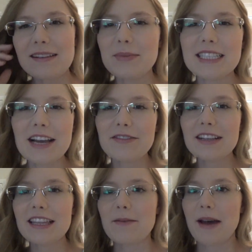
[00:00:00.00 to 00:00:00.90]
but
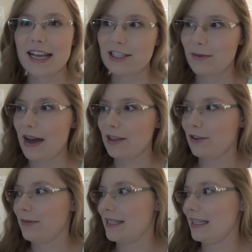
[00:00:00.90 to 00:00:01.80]
definitely the master
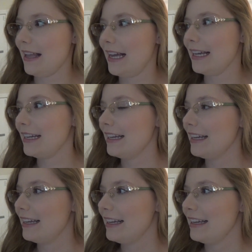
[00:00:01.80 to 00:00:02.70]
bathroom is like
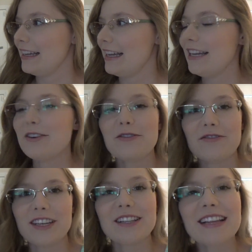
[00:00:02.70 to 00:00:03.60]
it'll
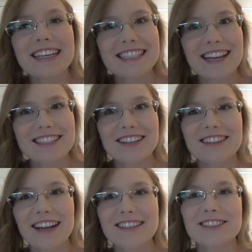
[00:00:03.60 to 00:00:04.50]
feel like such a
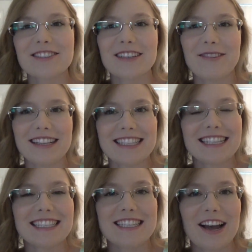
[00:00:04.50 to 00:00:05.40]
luxury once
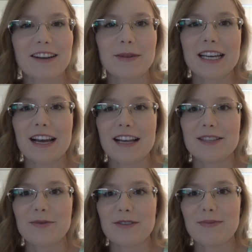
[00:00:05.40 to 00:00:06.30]
it's done
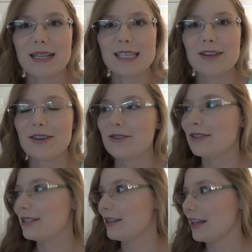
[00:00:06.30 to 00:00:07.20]
because we've been so
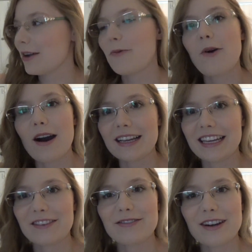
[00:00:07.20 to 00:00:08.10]
used to like
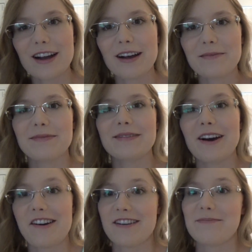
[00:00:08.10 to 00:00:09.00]
walking from
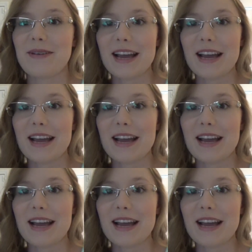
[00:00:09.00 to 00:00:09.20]
our